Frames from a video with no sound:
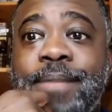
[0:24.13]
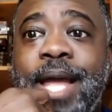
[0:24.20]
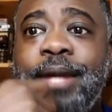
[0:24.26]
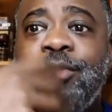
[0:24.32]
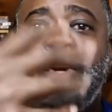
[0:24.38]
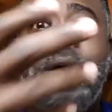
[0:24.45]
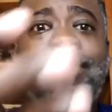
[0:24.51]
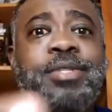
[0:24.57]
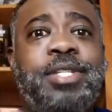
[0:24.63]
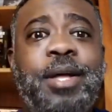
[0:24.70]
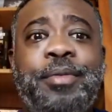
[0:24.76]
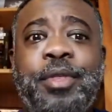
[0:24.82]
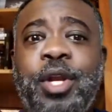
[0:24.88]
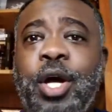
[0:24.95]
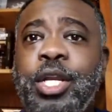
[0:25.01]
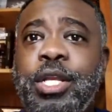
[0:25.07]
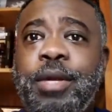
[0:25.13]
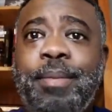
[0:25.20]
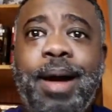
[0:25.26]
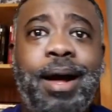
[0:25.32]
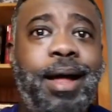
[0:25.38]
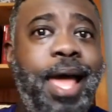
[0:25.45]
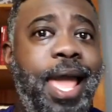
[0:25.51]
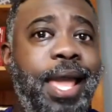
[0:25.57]
I drop something on you
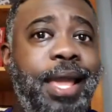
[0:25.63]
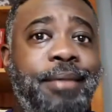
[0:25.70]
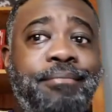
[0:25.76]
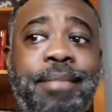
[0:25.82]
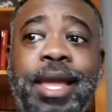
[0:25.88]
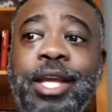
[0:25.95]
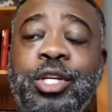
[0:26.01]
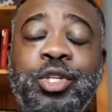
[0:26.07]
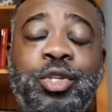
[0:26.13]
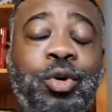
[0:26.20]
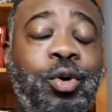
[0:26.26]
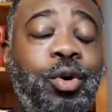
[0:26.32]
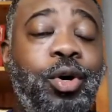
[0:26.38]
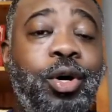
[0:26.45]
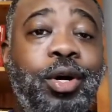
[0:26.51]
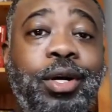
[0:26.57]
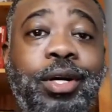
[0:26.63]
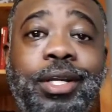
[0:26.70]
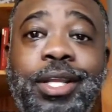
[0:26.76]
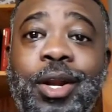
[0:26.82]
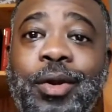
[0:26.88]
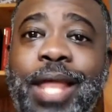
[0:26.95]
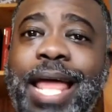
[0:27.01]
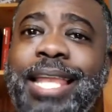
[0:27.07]
about, hey, make sure, you
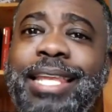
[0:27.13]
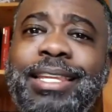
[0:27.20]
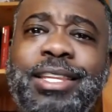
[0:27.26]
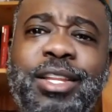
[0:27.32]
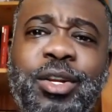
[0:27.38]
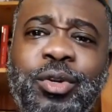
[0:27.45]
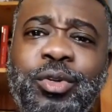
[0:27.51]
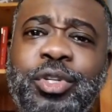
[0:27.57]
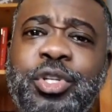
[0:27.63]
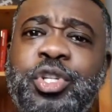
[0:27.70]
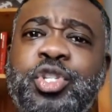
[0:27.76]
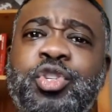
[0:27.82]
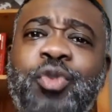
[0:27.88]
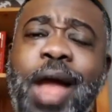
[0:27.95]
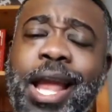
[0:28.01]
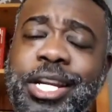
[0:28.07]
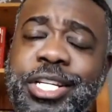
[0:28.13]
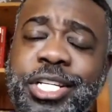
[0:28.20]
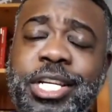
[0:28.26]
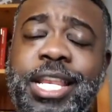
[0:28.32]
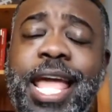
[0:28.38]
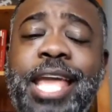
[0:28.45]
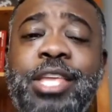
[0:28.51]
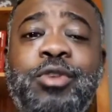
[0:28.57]
know, that little
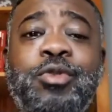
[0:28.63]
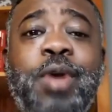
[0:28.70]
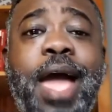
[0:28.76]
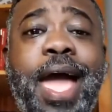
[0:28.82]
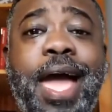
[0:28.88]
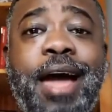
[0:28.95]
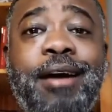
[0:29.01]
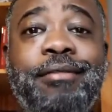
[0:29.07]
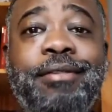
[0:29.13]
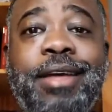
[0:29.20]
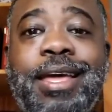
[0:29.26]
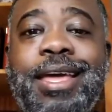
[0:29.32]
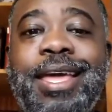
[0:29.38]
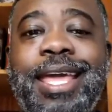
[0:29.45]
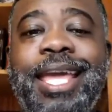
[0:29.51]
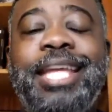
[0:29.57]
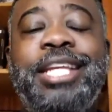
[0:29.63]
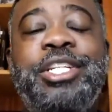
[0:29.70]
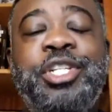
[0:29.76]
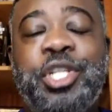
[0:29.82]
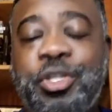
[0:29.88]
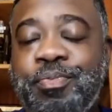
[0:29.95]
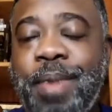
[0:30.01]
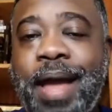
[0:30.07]
distraction that you have, it
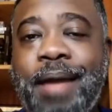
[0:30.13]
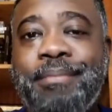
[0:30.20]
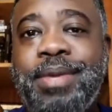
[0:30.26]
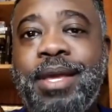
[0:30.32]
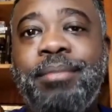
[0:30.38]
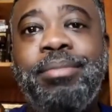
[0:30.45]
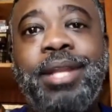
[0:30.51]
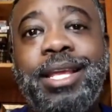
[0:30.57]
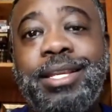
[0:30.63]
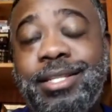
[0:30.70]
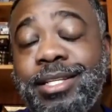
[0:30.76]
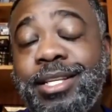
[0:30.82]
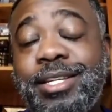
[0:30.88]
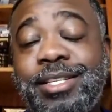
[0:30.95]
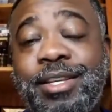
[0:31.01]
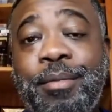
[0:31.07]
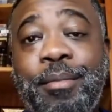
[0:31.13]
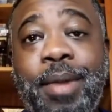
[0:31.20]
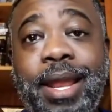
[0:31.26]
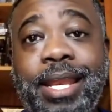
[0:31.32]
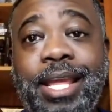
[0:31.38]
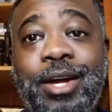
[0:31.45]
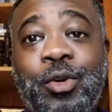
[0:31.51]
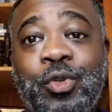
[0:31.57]
just might be a blessing to
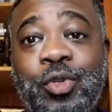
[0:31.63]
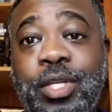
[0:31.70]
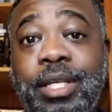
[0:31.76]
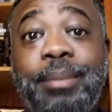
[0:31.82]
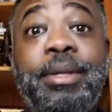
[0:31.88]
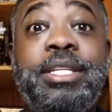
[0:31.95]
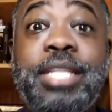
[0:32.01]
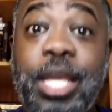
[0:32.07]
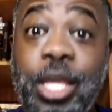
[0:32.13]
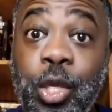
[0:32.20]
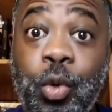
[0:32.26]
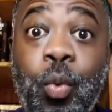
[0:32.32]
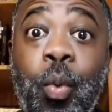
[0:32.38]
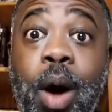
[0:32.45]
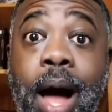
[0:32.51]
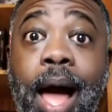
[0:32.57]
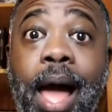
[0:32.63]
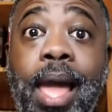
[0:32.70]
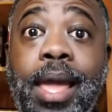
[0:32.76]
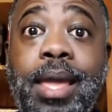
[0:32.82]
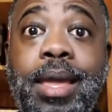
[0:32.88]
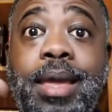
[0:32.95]
somebody else. And let me tell you why.